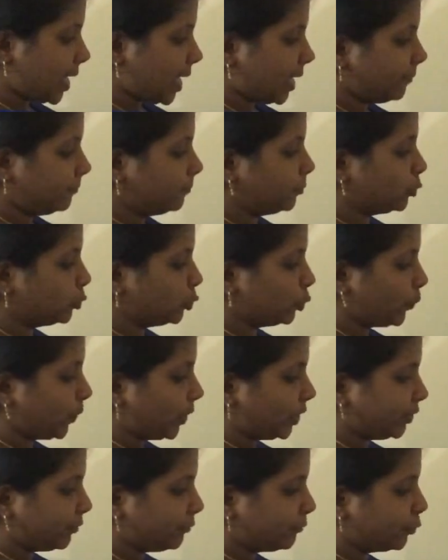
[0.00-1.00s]
have
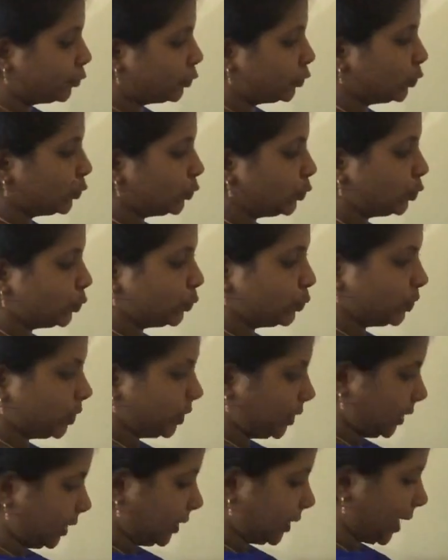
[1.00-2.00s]
224 to
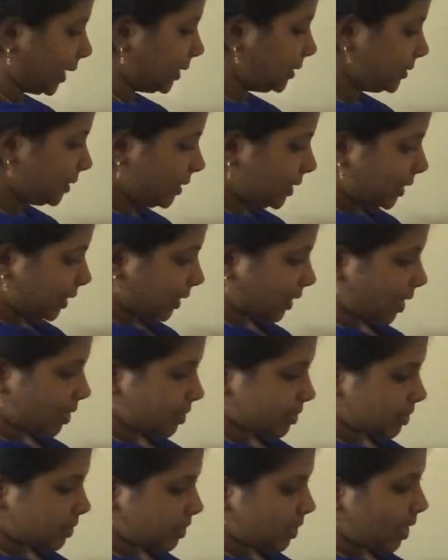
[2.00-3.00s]
239.
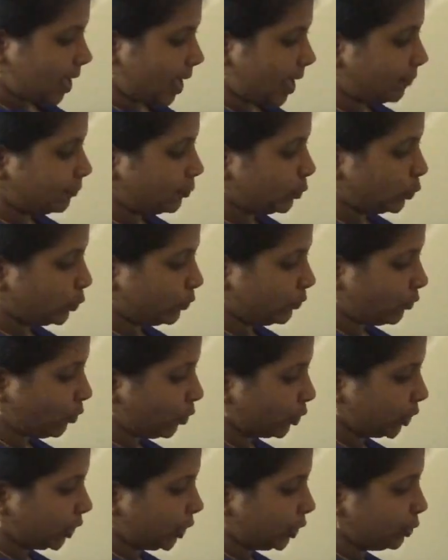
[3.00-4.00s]
Class C have
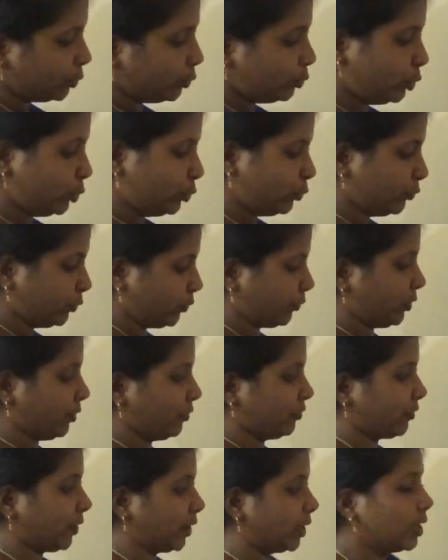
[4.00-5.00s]
240 to
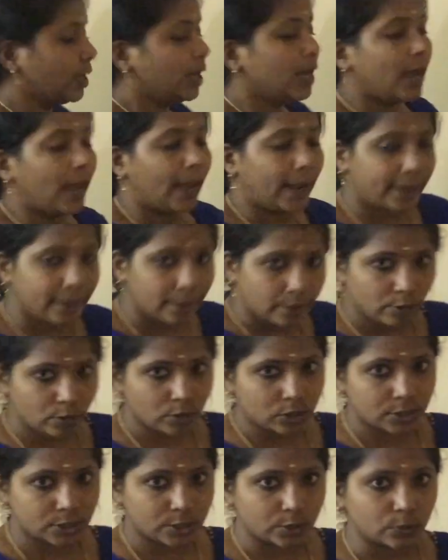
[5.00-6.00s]
255. Here
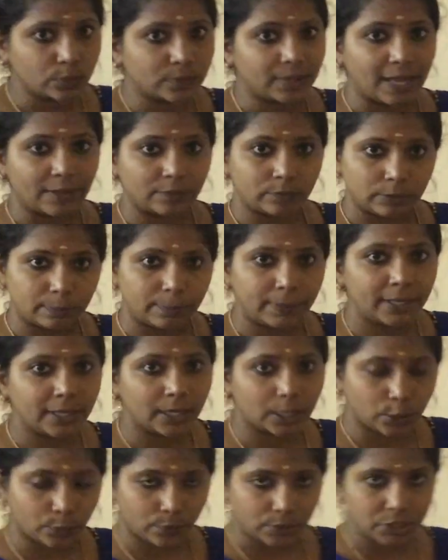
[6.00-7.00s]
also there will be
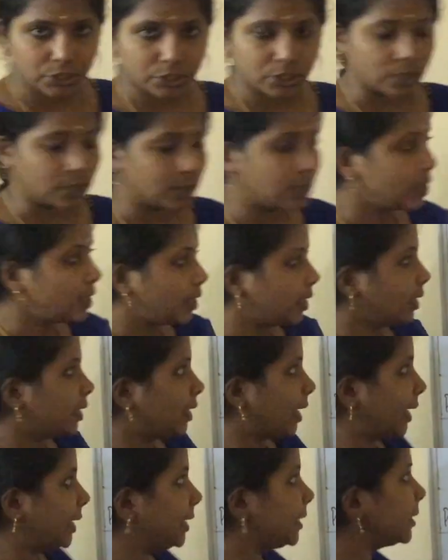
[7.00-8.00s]
a question
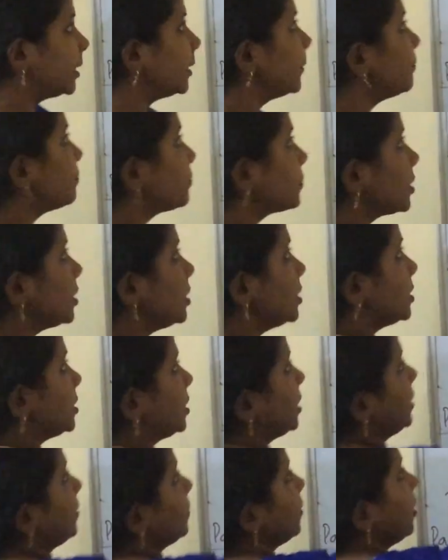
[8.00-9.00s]
like,
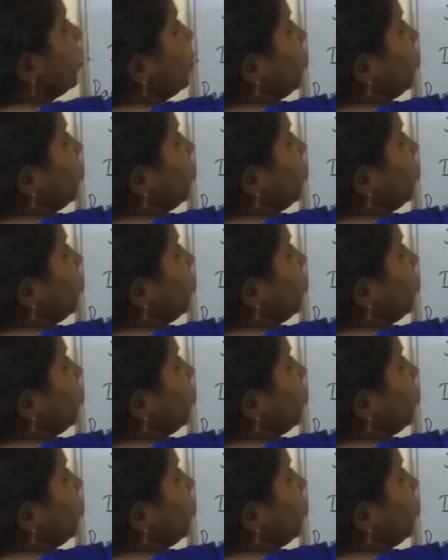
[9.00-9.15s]
see,